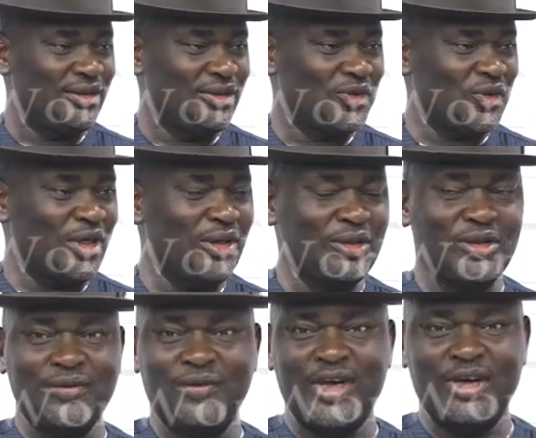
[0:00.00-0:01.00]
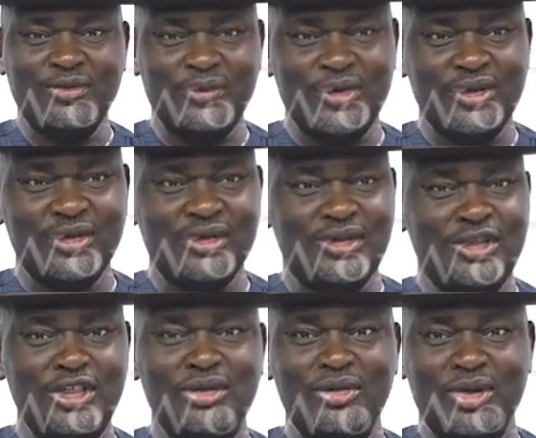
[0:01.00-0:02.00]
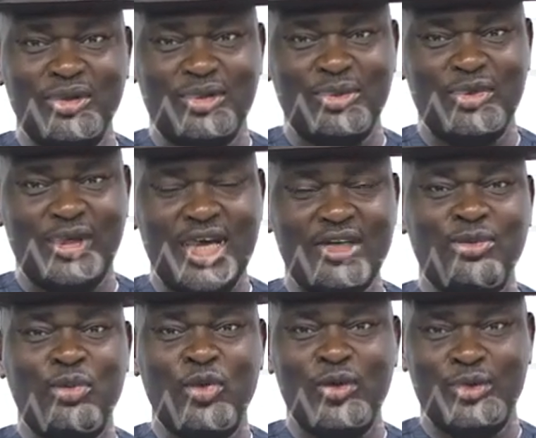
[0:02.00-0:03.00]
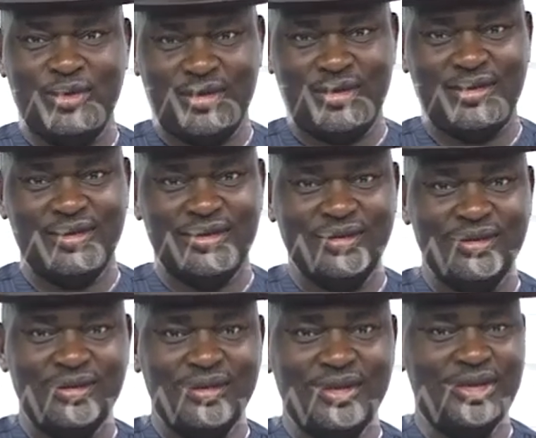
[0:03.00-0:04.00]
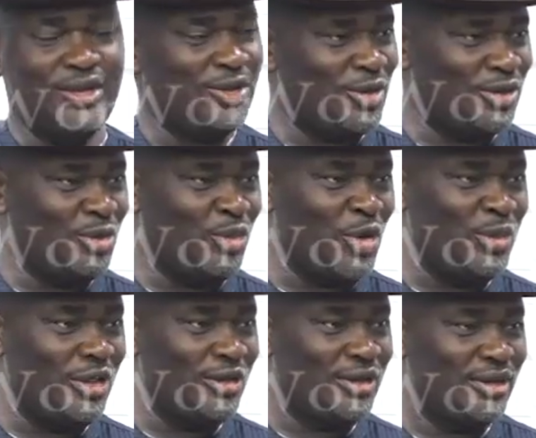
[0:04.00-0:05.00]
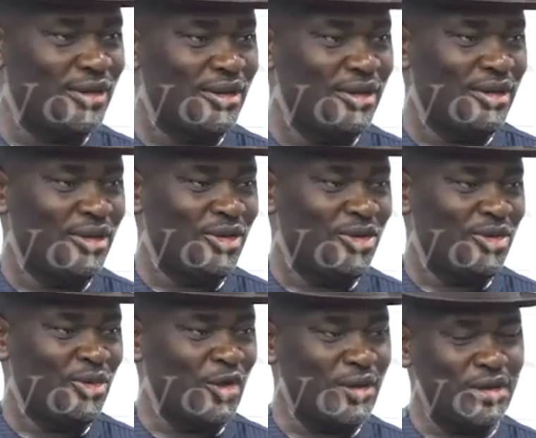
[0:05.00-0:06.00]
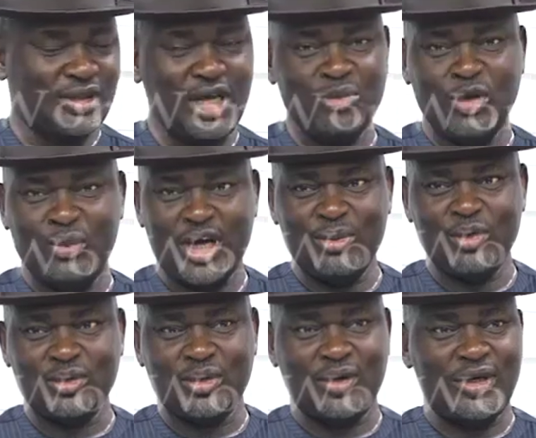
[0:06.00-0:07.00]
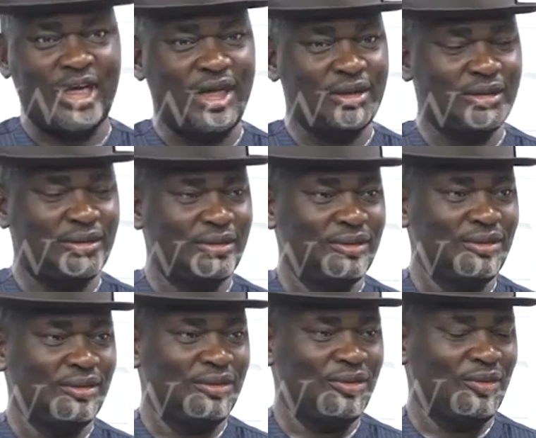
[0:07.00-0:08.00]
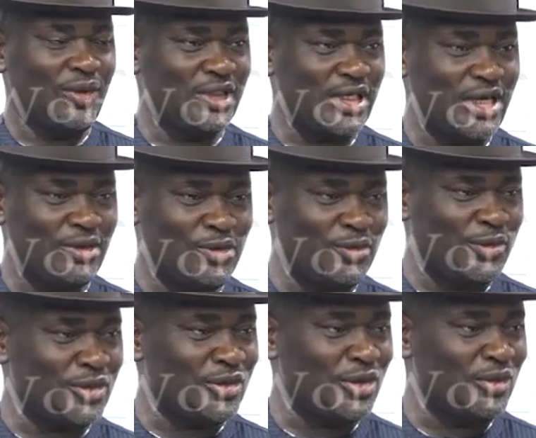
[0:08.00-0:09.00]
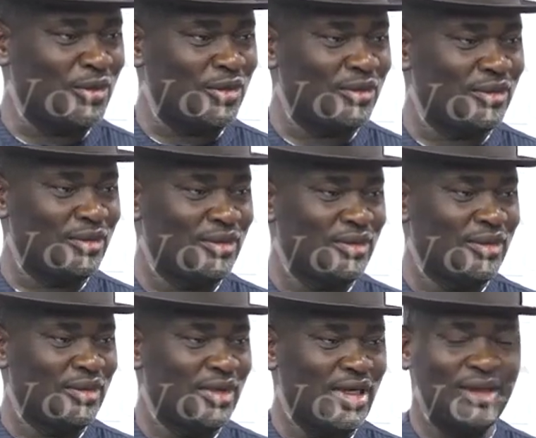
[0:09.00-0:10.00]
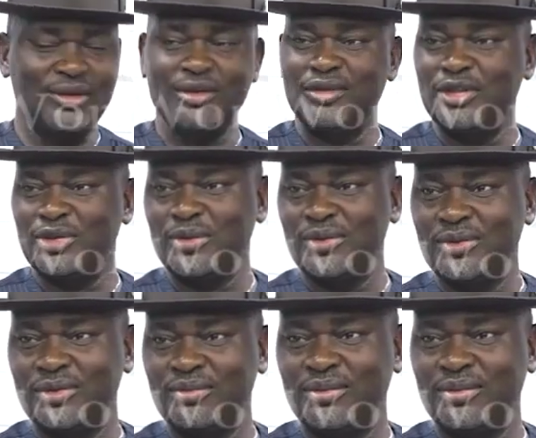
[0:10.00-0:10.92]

So a lot of efforts need not to be exposed, to the public. Because I'm a Bible scholar, what I do for someone, I don't need to